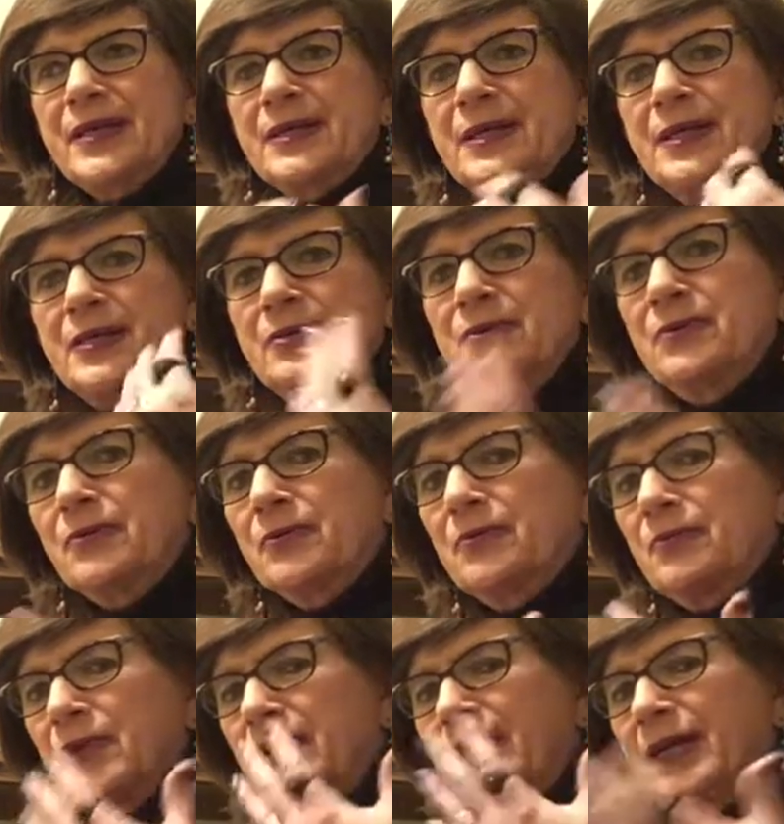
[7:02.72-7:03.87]
Again, your
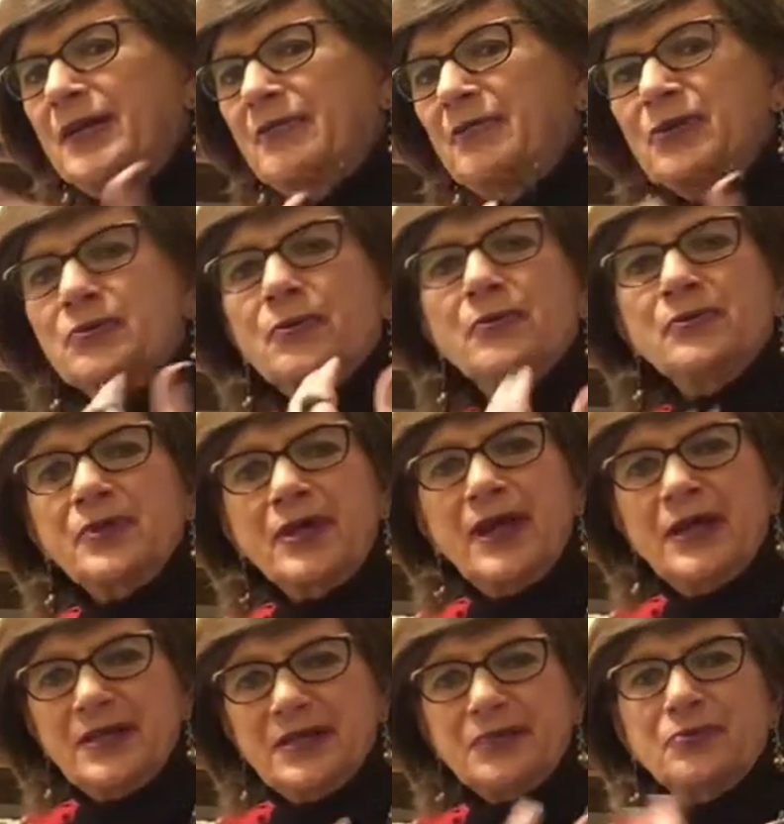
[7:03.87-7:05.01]
individual
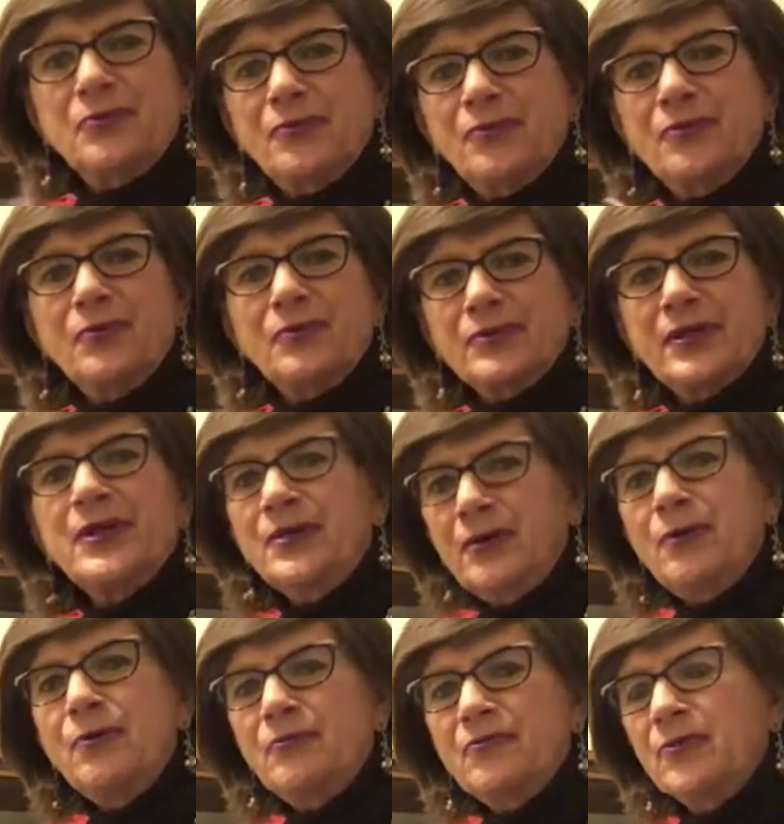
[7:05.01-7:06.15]
taste will take
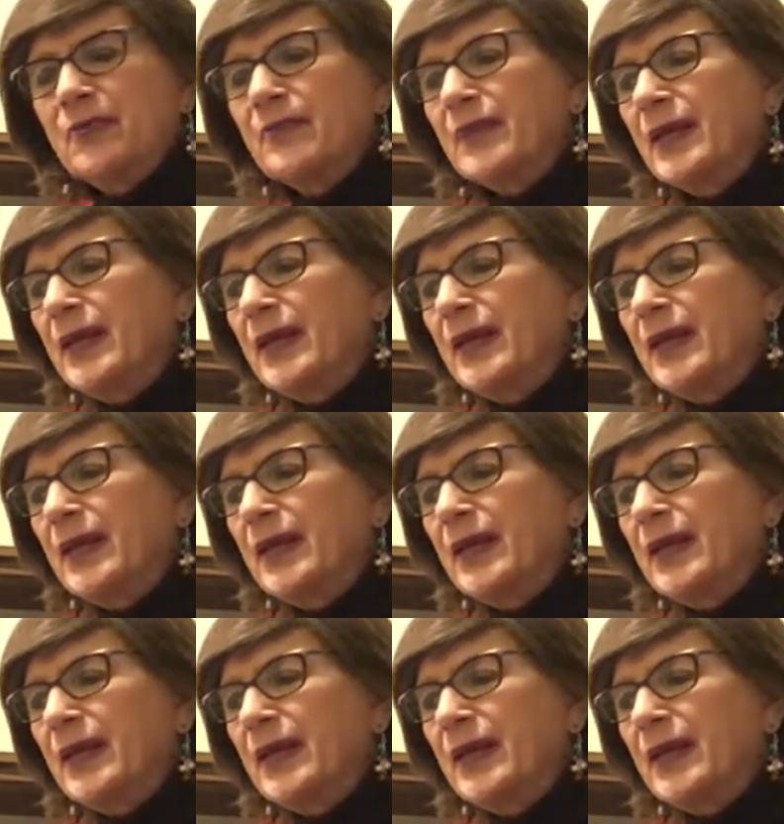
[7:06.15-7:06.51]
over.